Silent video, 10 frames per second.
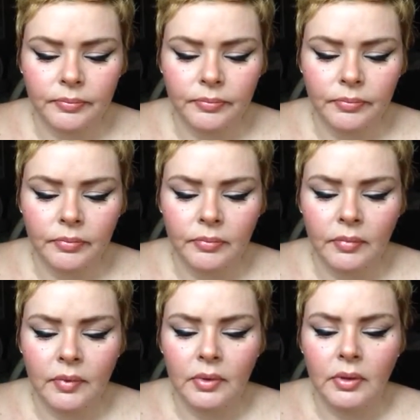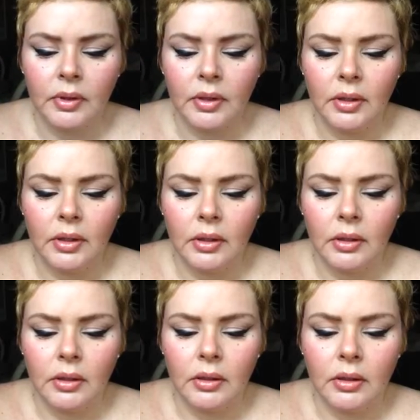
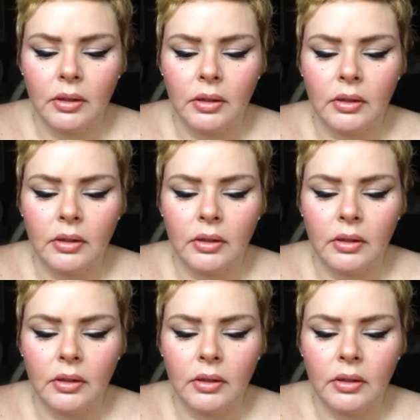[no speech]